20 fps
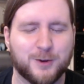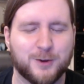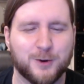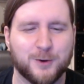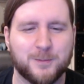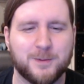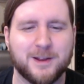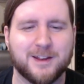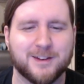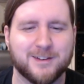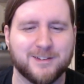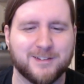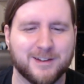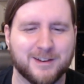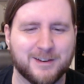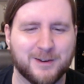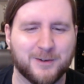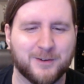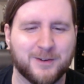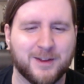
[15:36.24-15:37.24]
to be
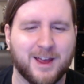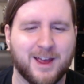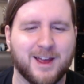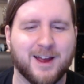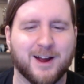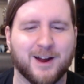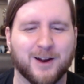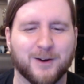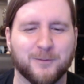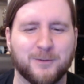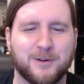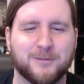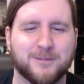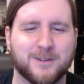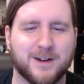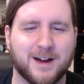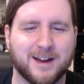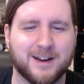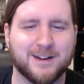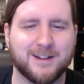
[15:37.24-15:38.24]
continued. Are we
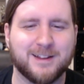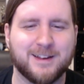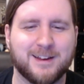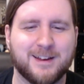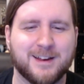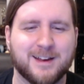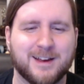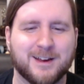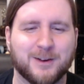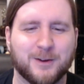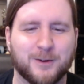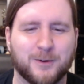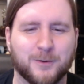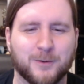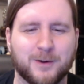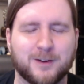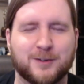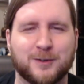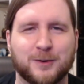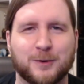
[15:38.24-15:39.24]
finally
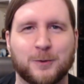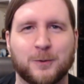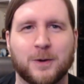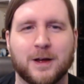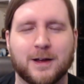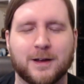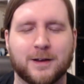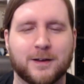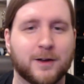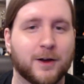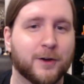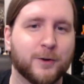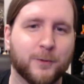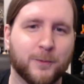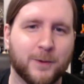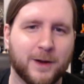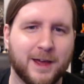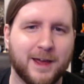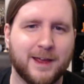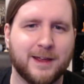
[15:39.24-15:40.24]
going to cut
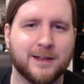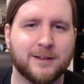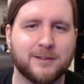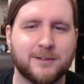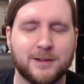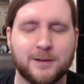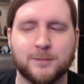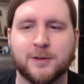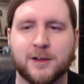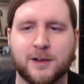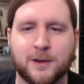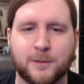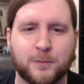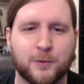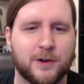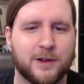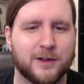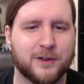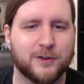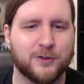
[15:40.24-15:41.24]
away? It seems like a
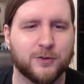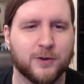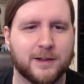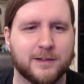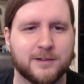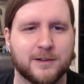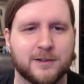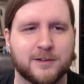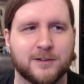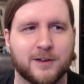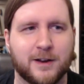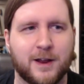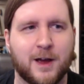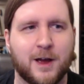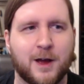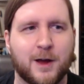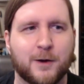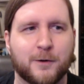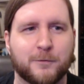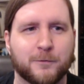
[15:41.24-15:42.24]
pretty good transition
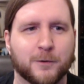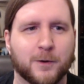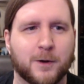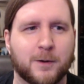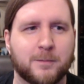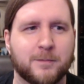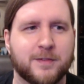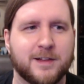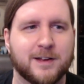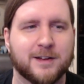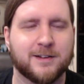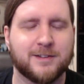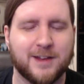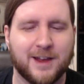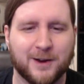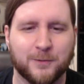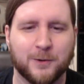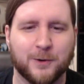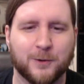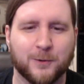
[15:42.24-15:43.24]
from the
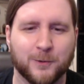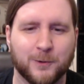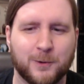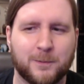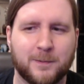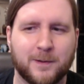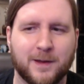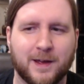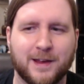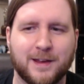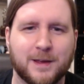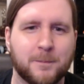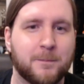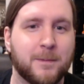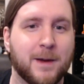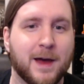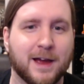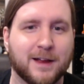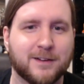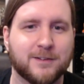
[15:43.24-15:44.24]
Atera group and get
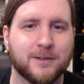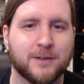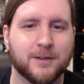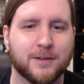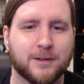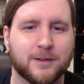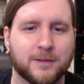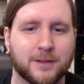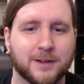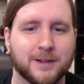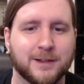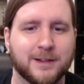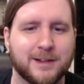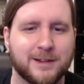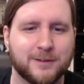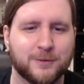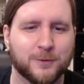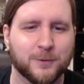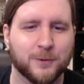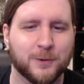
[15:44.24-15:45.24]
back to the
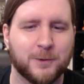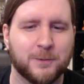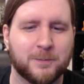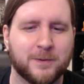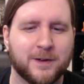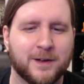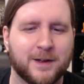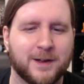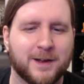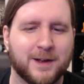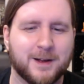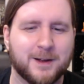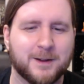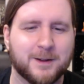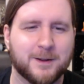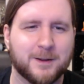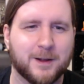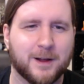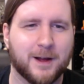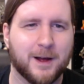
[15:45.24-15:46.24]
Leez group.
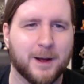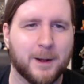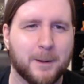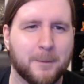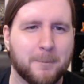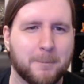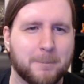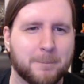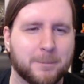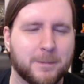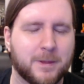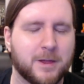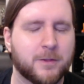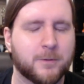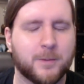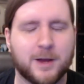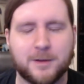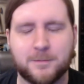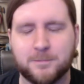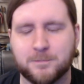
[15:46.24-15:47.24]
Um, either
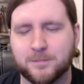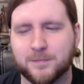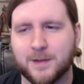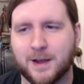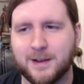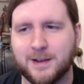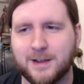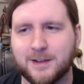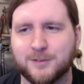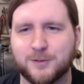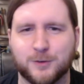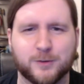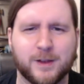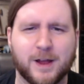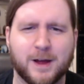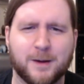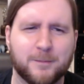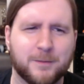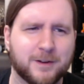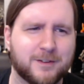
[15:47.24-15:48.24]
way, I guess there's
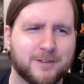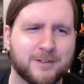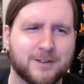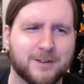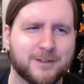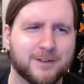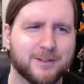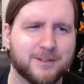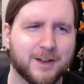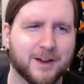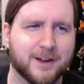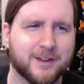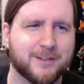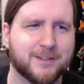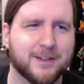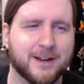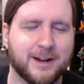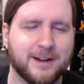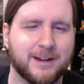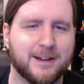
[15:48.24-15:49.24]
not much to discuss
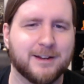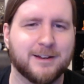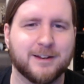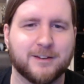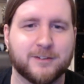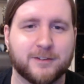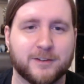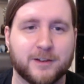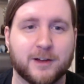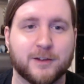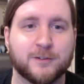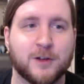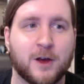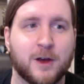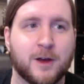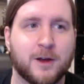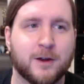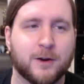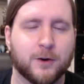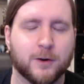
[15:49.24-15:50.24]
that I didn't discuss
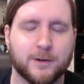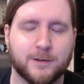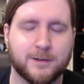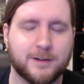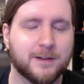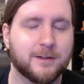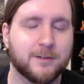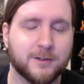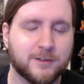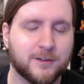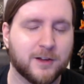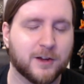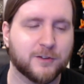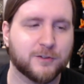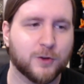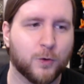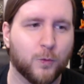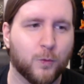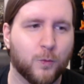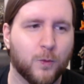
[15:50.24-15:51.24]
or didn't
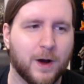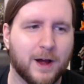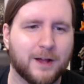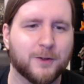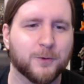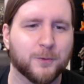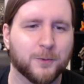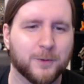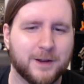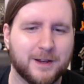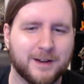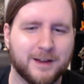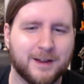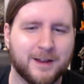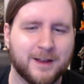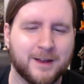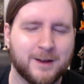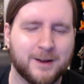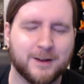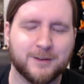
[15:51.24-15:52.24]
discuss while
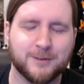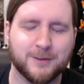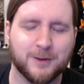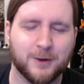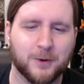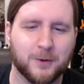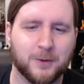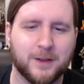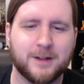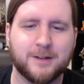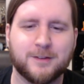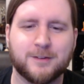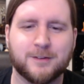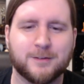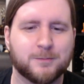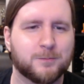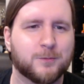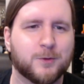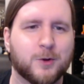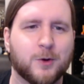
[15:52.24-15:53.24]
reading. So
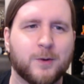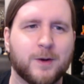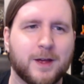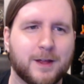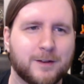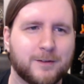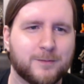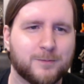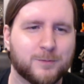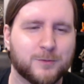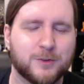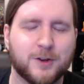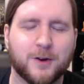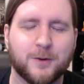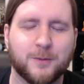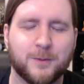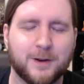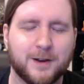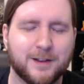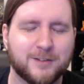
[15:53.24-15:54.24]
let's go ahead
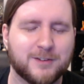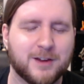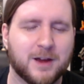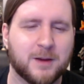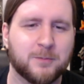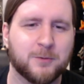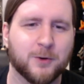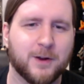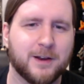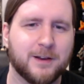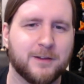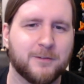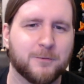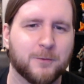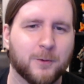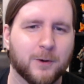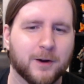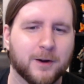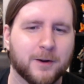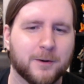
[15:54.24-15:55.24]
start reading chapter
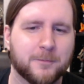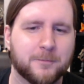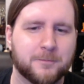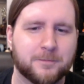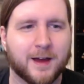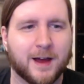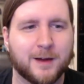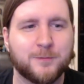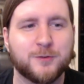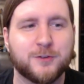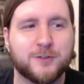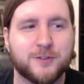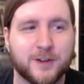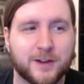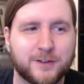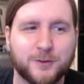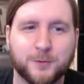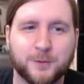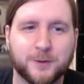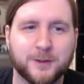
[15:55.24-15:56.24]
84. I'm
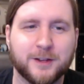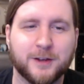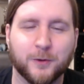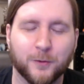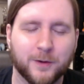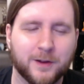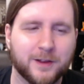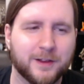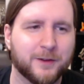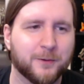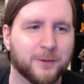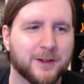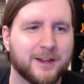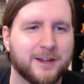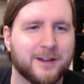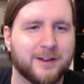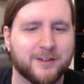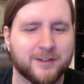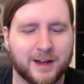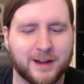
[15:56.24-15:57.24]
genuinely really,
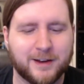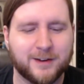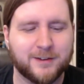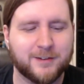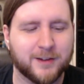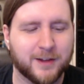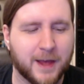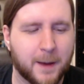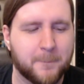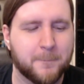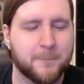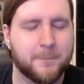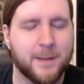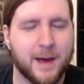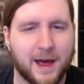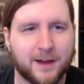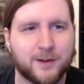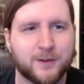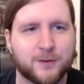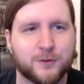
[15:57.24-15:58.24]
really excited to get
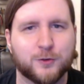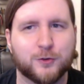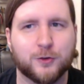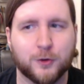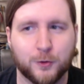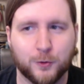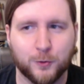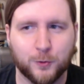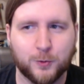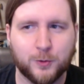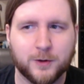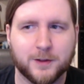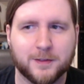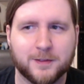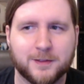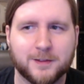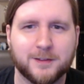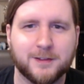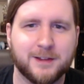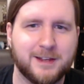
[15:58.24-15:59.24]
back to
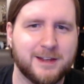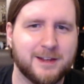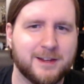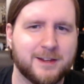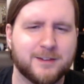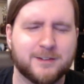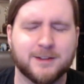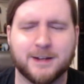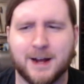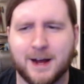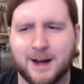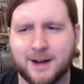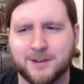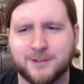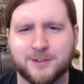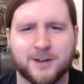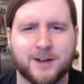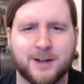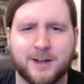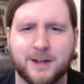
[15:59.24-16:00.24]
the Leez and
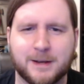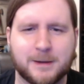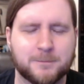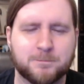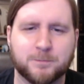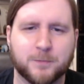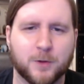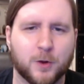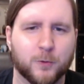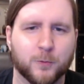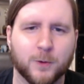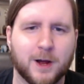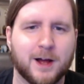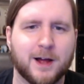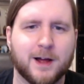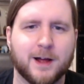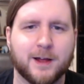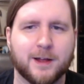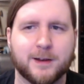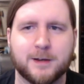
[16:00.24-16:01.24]
Asha and
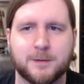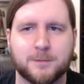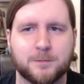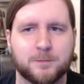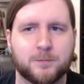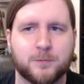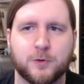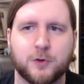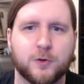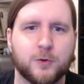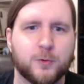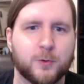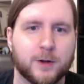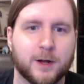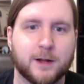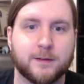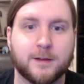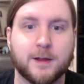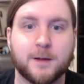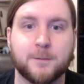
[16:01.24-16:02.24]
Ron,
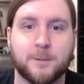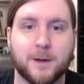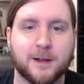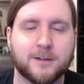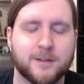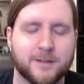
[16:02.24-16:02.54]
Yuta, get back